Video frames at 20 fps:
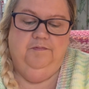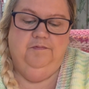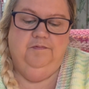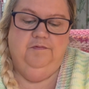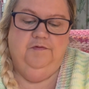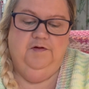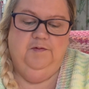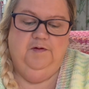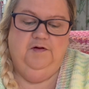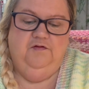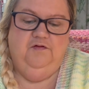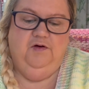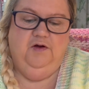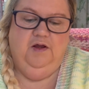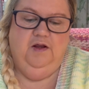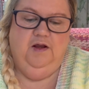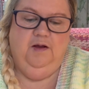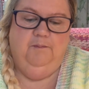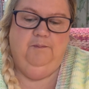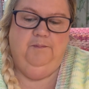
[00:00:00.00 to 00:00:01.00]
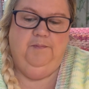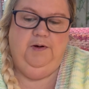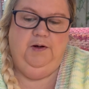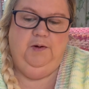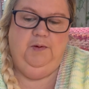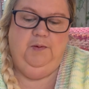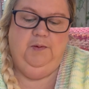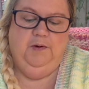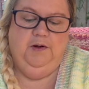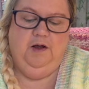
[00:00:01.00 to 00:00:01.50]
Especially if I get that
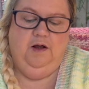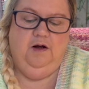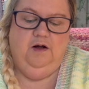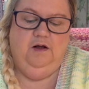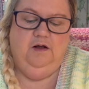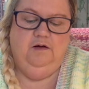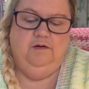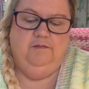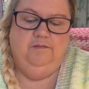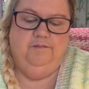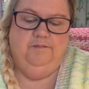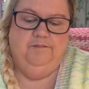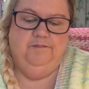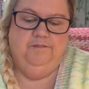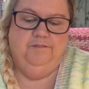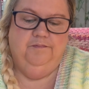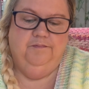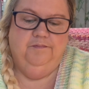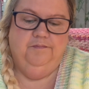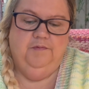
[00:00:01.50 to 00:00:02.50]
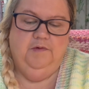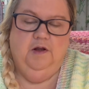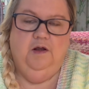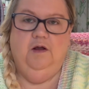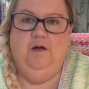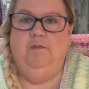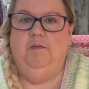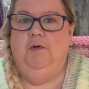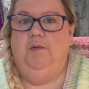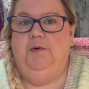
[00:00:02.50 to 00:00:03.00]
blue colour.
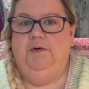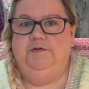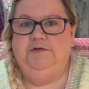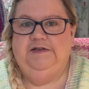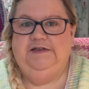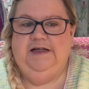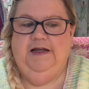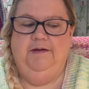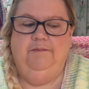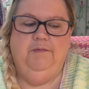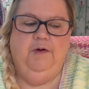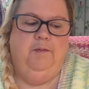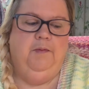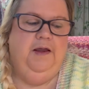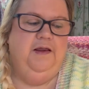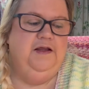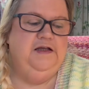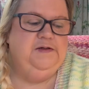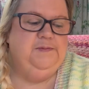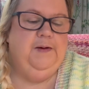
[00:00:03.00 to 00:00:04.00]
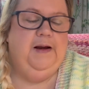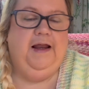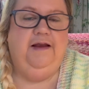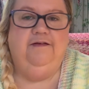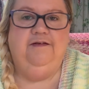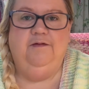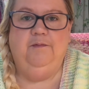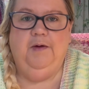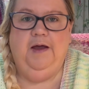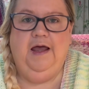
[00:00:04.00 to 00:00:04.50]
But we'll see. I make these
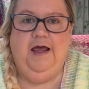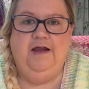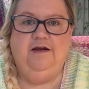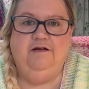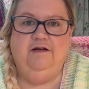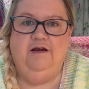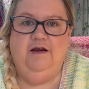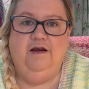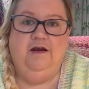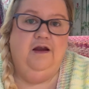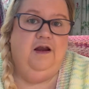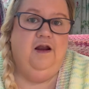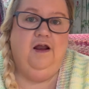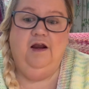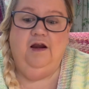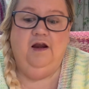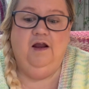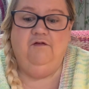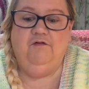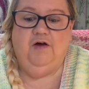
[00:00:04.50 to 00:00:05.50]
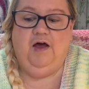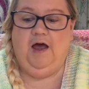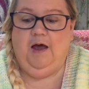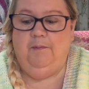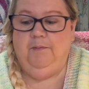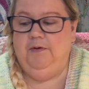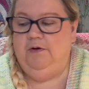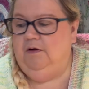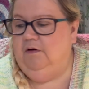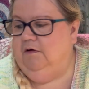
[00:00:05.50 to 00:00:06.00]
plans in my head and they never
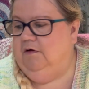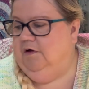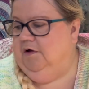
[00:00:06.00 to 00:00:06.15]
happen.